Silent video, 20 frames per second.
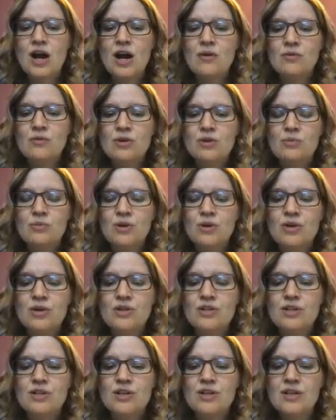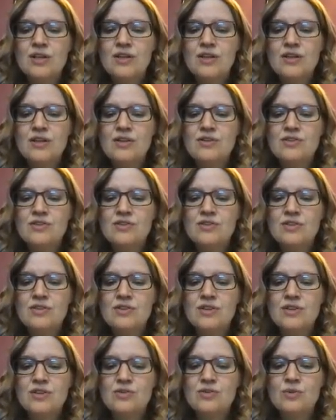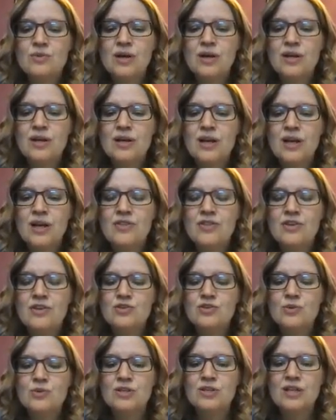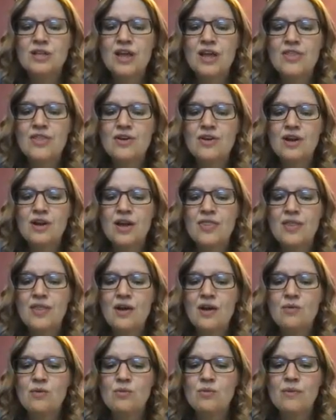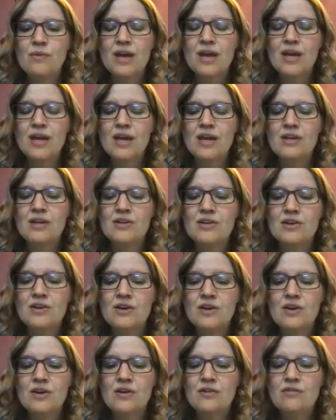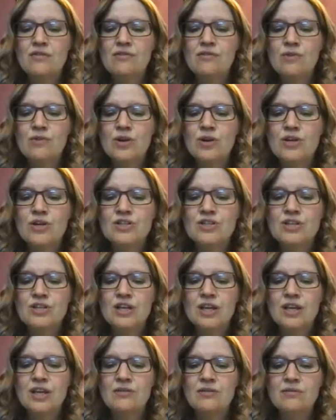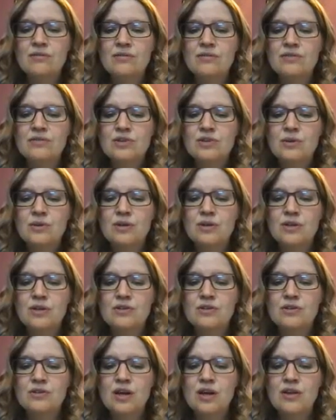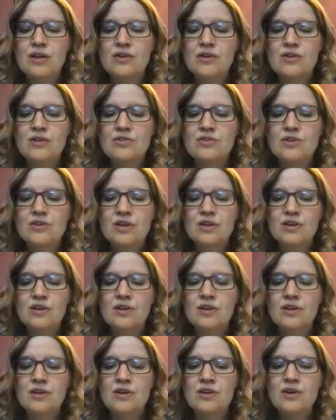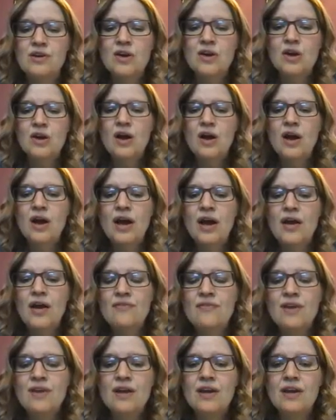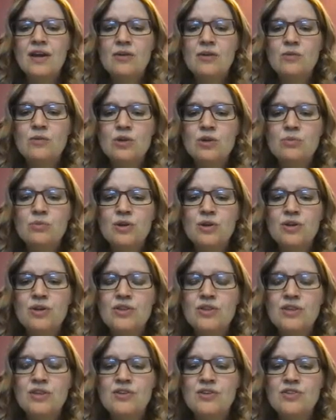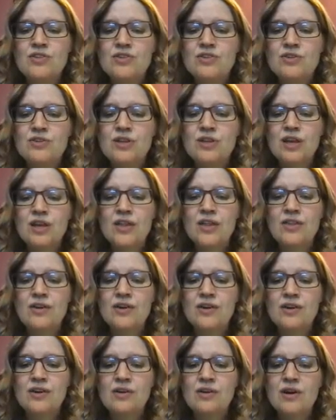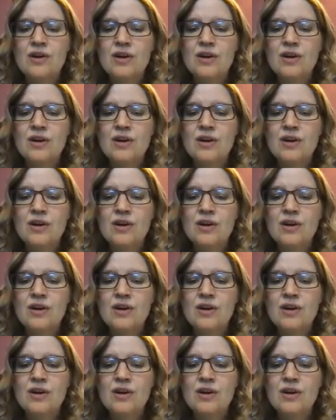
I'm going to put this one and this one together, and that will make it 14. So I'm going to color this in. And then I'm going to put these two together.